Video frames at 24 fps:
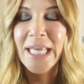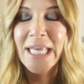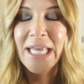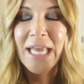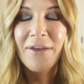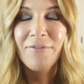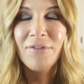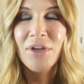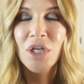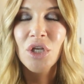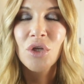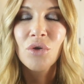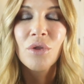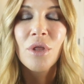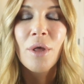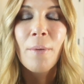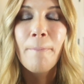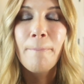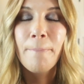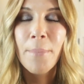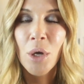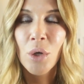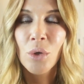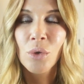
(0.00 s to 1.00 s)
giving you the
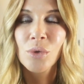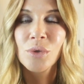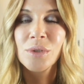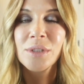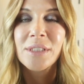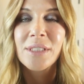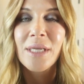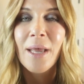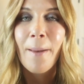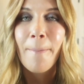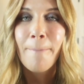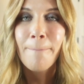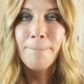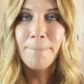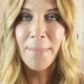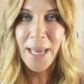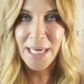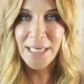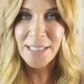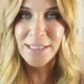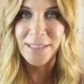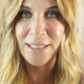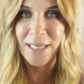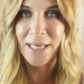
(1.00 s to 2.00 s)
most
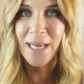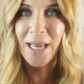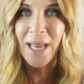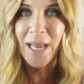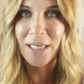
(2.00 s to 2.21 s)
amazing